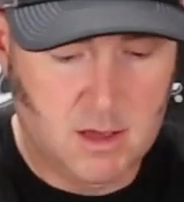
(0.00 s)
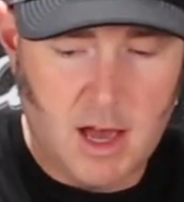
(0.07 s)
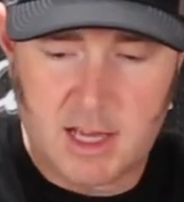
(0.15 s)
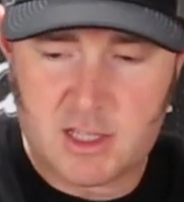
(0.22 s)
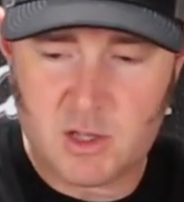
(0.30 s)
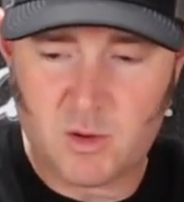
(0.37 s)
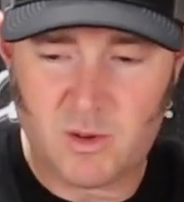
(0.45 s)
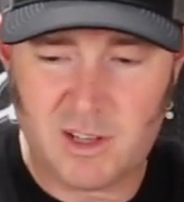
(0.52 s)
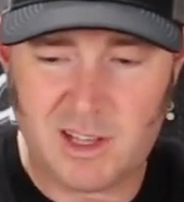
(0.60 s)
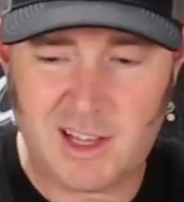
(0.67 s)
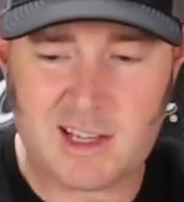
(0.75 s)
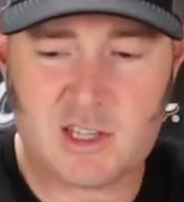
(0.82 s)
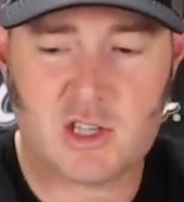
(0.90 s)
I don't really
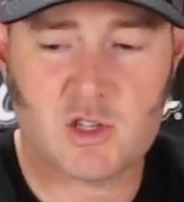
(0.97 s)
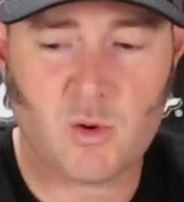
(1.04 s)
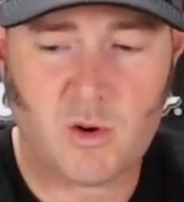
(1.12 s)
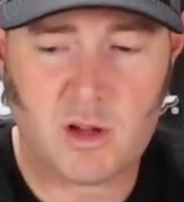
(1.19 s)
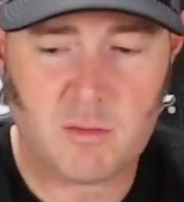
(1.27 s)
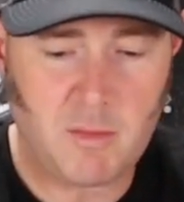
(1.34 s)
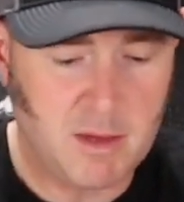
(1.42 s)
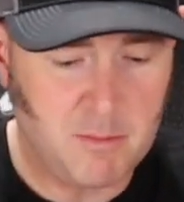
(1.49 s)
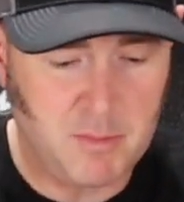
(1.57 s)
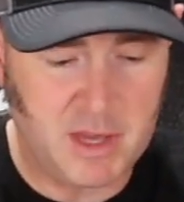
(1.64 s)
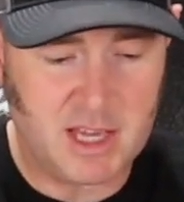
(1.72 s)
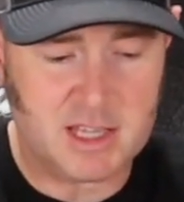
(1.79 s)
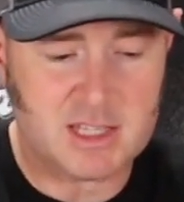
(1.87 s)
like storing my
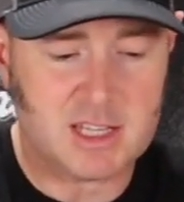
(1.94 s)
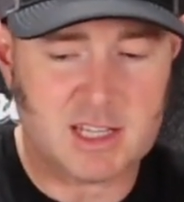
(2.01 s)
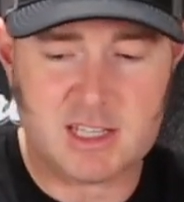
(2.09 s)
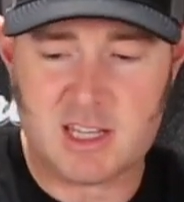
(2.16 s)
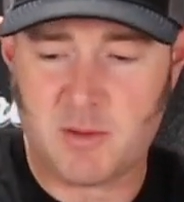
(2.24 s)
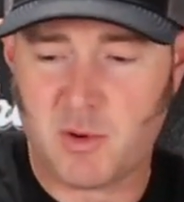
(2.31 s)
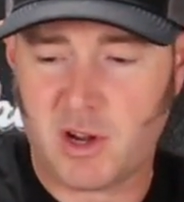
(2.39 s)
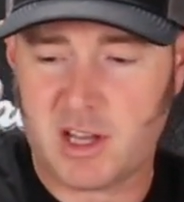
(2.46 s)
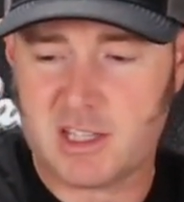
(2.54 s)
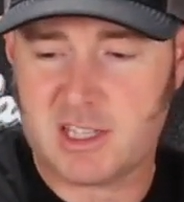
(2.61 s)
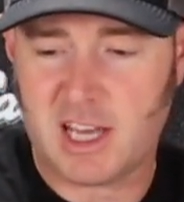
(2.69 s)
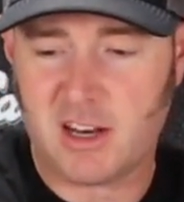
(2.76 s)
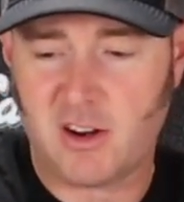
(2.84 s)
beads in a separate
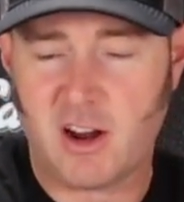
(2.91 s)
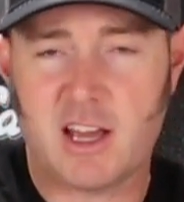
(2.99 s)
container.